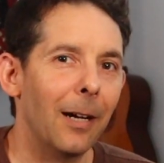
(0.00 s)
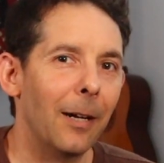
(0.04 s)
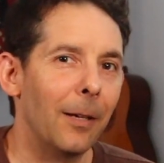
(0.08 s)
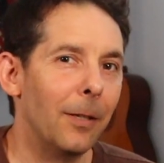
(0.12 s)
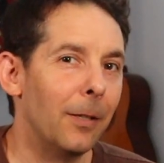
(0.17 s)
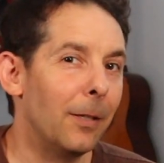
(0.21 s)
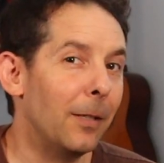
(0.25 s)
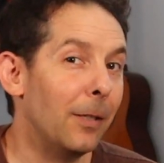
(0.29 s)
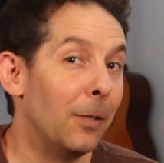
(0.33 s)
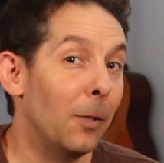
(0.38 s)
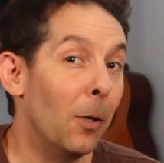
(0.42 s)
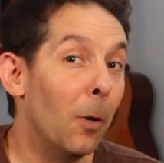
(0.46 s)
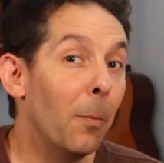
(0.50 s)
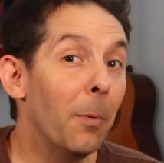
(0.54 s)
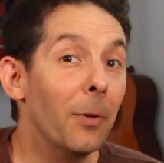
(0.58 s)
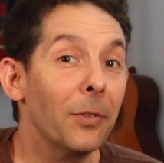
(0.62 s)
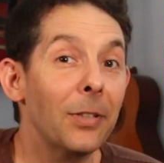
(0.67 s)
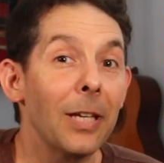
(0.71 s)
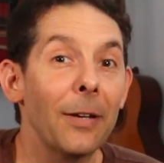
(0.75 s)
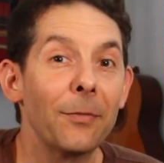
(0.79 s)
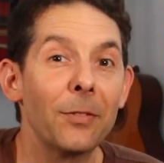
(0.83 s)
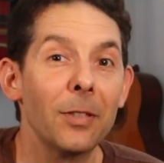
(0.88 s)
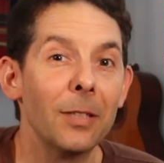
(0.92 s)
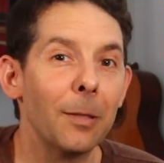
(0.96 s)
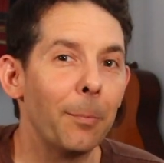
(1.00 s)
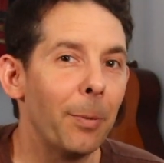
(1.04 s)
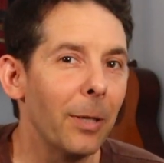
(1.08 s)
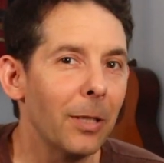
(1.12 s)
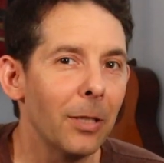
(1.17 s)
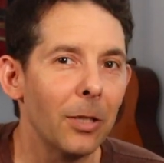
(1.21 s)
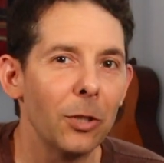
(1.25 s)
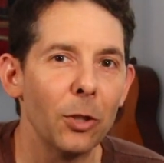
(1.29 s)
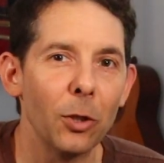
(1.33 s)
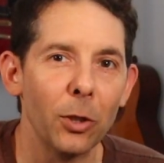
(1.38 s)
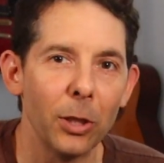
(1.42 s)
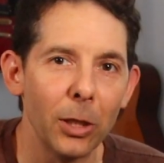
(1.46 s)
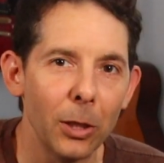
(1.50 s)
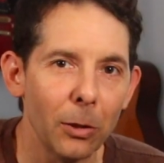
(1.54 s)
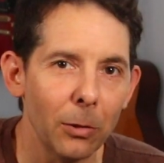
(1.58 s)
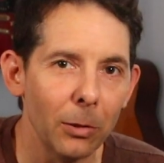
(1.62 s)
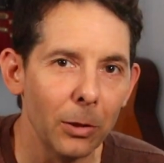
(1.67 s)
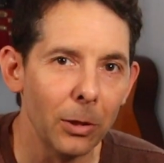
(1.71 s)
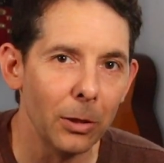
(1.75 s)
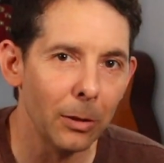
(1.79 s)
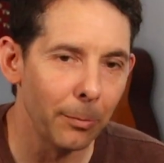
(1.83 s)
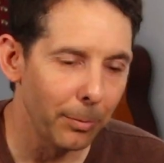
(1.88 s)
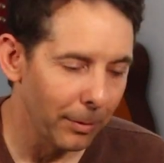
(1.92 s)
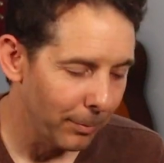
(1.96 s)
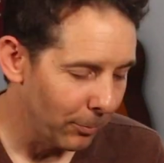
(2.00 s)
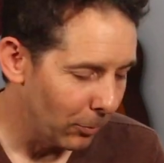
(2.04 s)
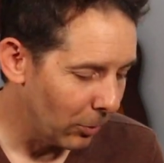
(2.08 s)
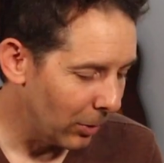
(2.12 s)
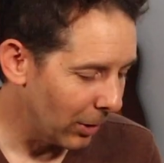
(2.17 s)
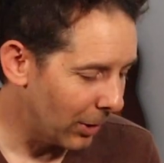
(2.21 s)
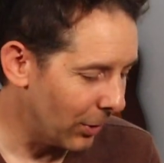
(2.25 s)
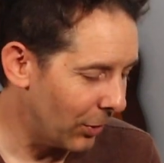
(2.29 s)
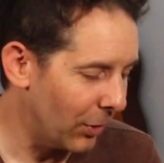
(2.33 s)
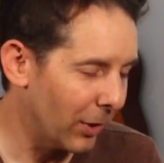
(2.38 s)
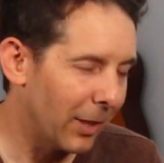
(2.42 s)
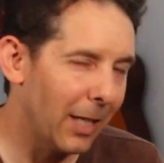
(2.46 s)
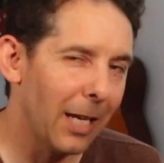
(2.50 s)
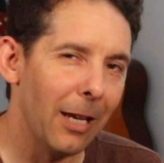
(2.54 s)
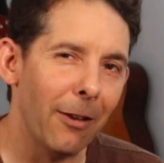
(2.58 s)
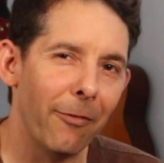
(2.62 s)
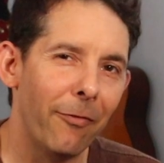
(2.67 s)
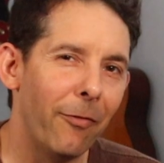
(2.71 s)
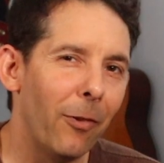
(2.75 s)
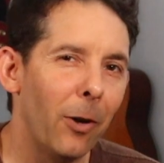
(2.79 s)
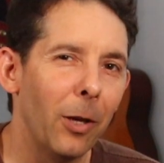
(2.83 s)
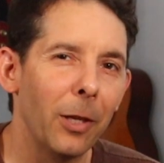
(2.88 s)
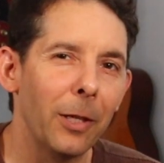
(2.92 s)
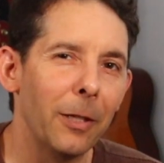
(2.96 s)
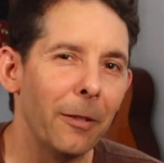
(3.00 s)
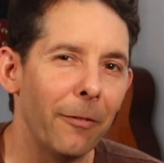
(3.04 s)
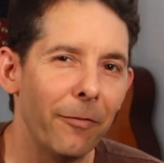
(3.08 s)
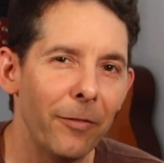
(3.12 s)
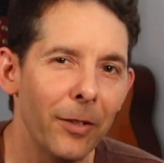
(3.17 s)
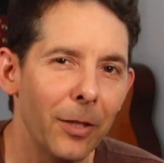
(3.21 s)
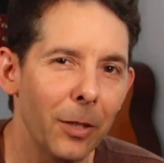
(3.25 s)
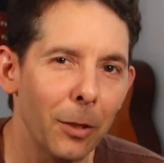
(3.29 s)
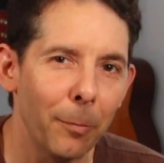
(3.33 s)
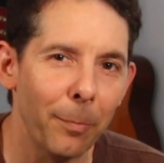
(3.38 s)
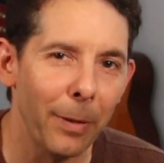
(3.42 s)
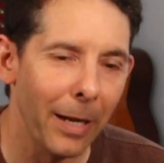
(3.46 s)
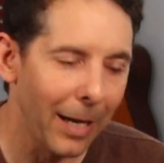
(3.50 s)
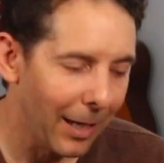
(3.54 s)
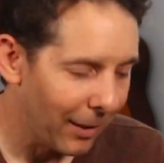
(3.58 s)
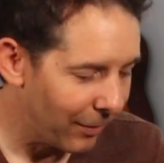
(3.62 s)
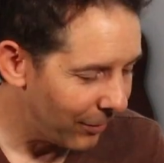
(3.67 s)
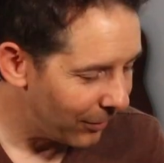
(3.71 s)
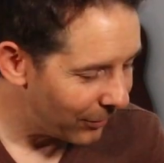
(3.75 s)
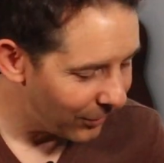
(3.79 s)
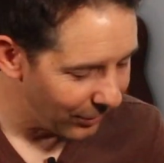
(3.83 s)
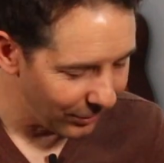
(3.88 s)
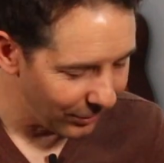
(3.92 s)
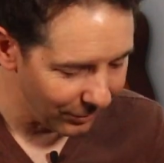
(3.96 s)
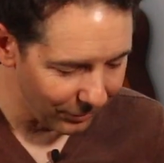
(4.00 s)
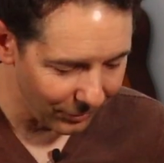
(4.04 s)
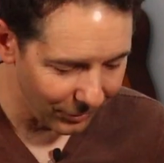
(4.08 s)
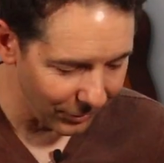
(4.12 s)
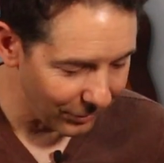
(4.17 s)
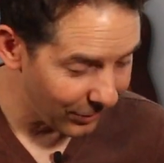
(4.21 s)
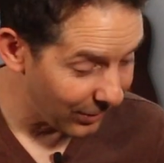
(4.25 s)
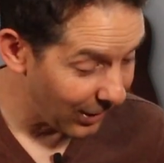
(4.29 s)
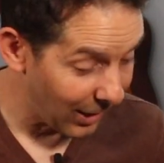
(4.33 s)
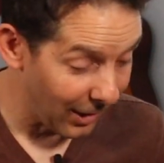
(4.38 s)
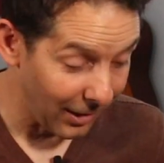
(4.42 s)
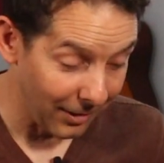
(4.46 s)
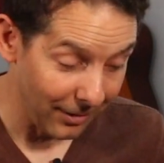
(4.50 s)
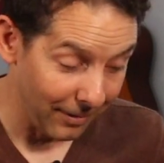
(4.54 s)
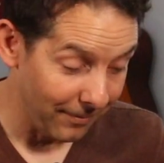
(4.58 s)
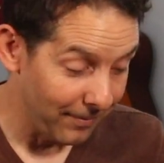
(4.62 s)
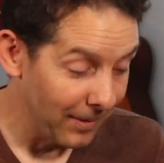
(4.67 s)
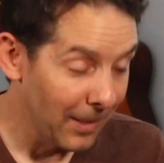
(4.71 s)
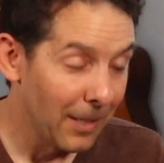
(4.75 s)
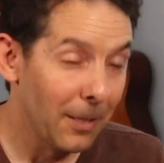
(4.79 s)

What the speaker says: you almost have to depend on your ear a little bit more because you can't fall into finger patterns, and you just gotta